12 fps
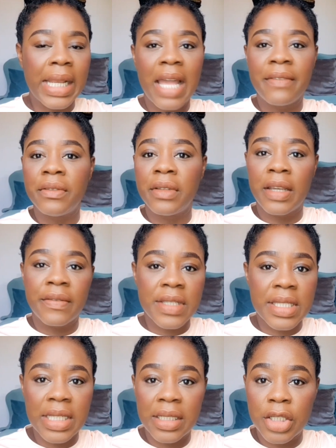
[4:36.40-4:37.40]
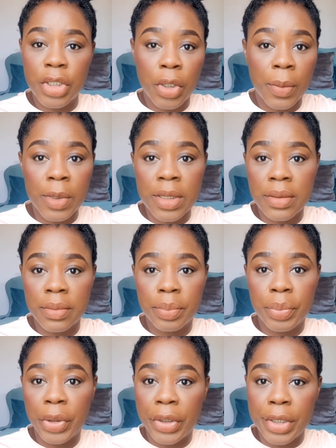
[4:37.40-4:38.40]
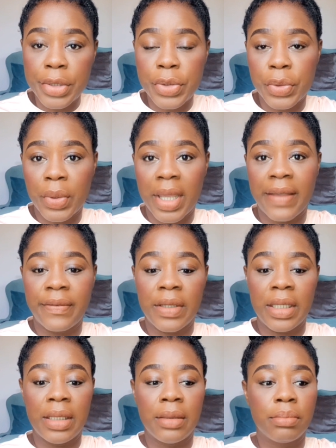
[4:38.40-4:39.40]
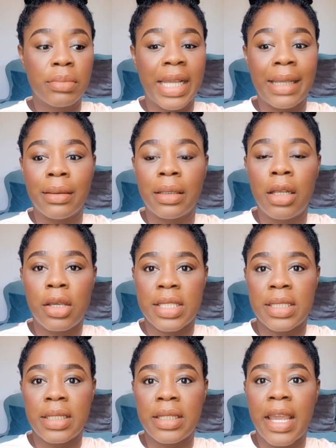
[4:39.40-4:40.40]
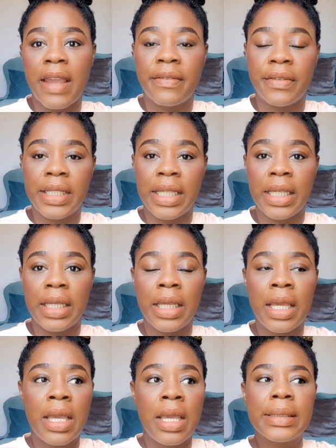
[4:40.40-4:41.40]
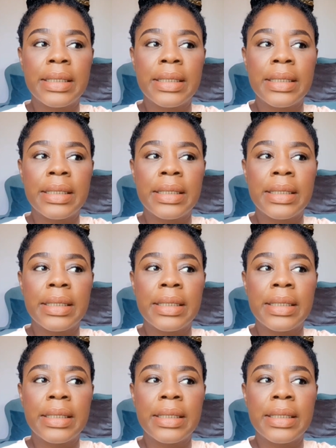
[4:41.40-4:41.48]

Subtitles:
I've never seen a normal period so heavy, like clotting every day.